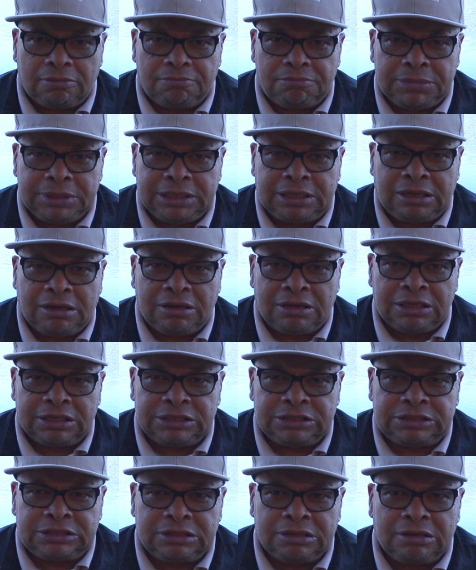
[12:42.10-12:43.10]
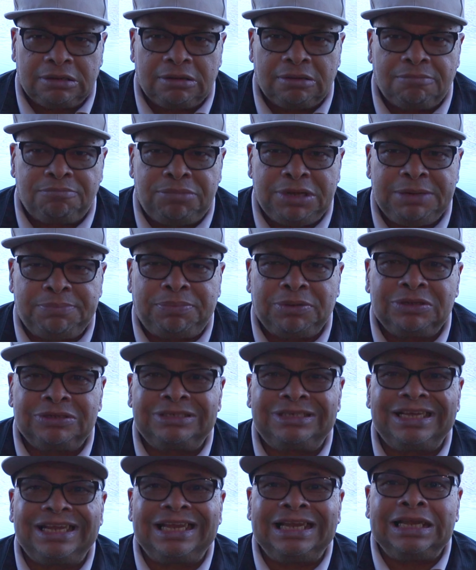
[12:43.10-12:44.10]
because
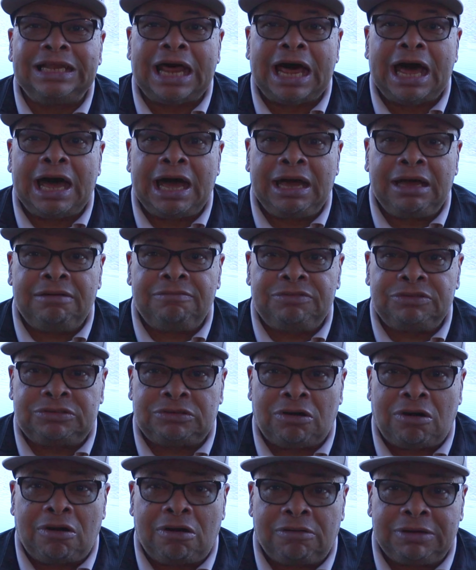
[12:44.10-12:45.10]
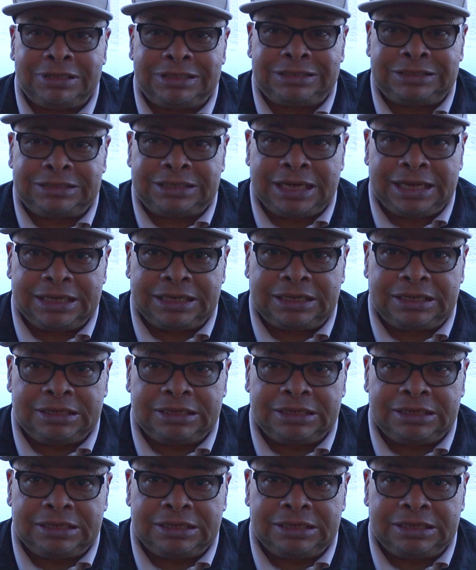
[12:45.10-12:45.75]
people's lives are at stake.